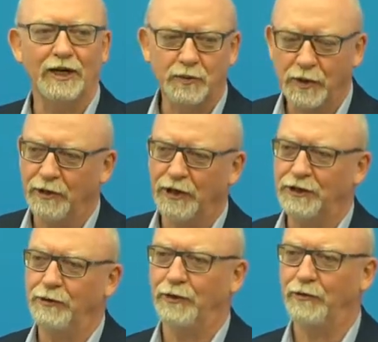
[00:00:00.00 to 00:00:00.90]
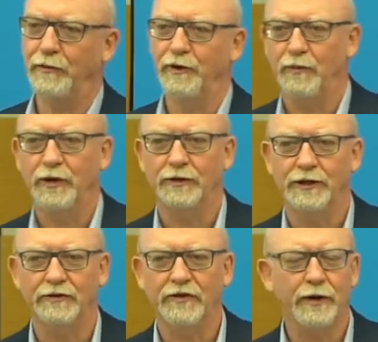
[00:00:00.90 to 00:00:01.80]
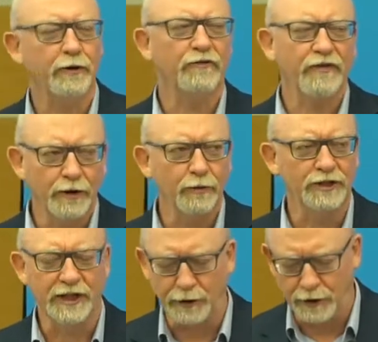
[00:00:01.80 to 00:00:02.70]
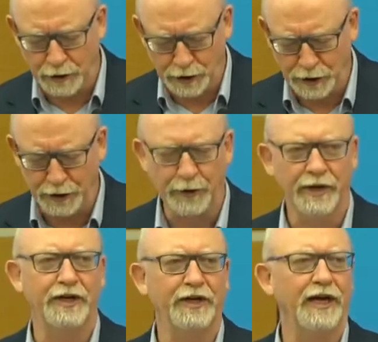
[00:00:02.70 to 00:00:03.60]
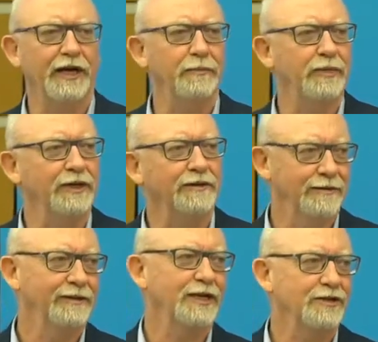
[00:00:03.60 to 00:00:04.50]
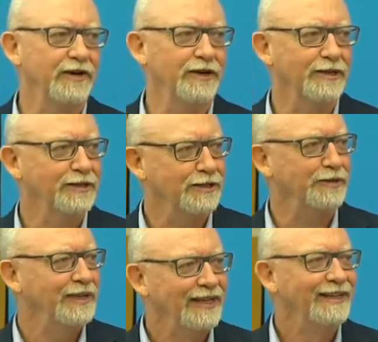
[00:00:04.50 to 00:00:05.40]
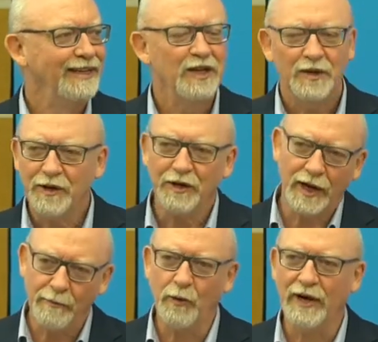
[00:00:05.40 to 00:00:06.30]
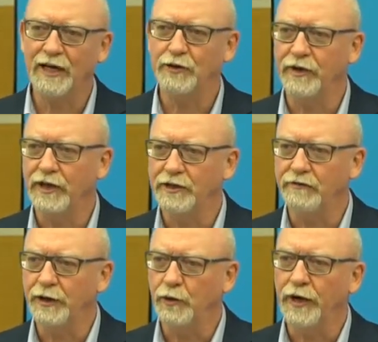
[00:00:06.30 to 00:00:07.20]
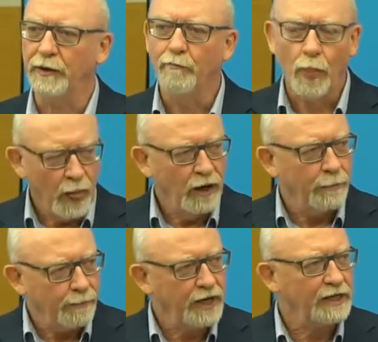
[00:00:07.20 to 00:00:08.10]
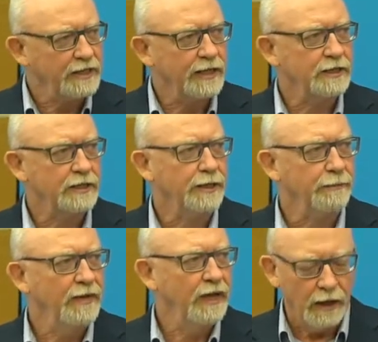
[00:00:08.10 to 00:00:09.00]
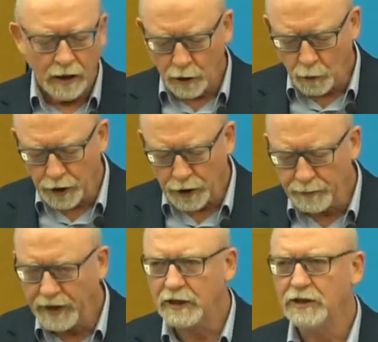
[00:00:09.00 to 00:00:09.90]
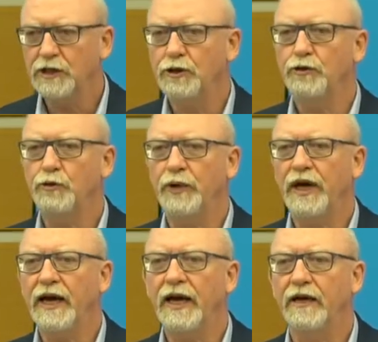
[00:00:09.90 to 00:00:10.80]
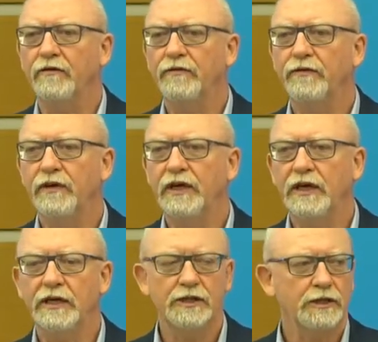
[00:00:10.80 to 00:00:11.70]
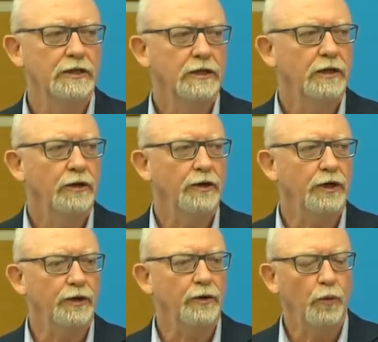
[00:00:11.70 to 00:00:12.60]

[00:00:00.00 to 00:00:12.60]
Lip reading: it's probably a 2 to 3 month process. Farah will tell you that she can do it in a day, but that's Farah. So, you know, Labuan is relatively quick. But it takes time. And one of the biggest issues we have is that